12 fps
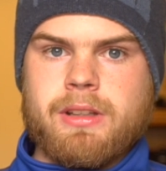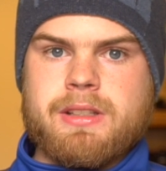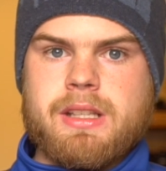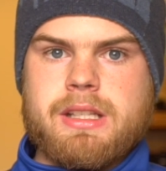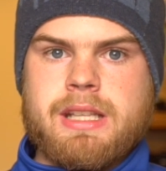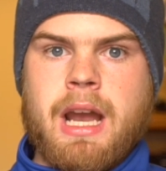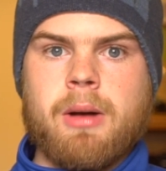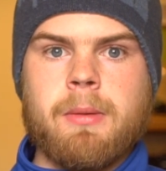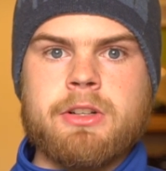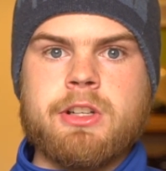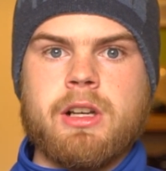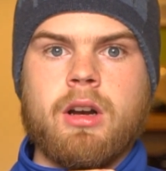This is how
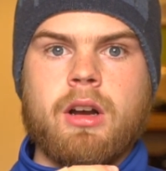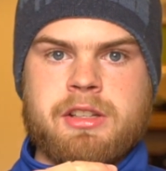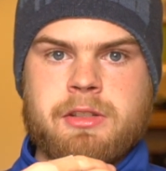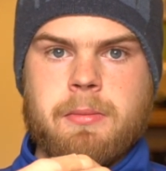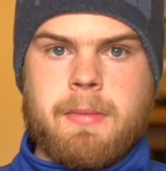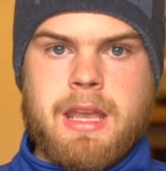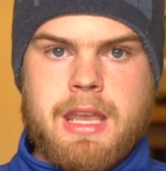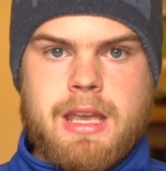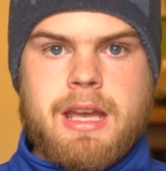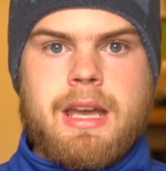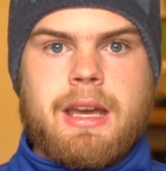much it cost me.